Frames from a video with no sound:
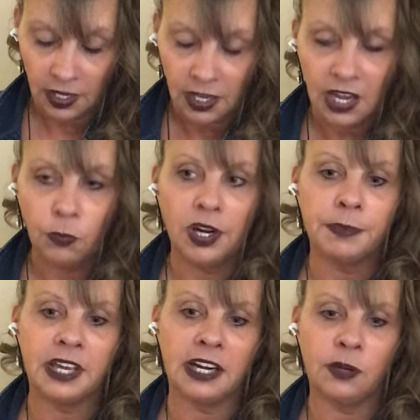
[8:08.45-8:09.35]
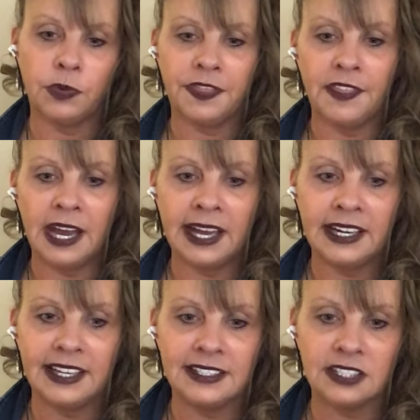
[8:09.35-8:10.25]
And what I'm getting with
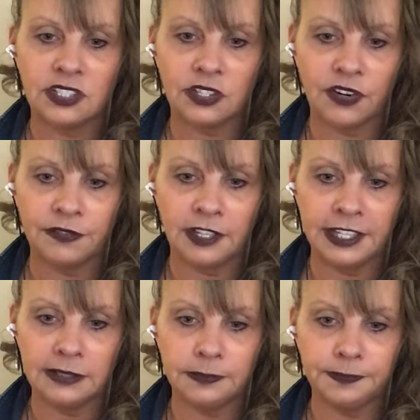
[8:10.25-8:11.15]
that is sort of like,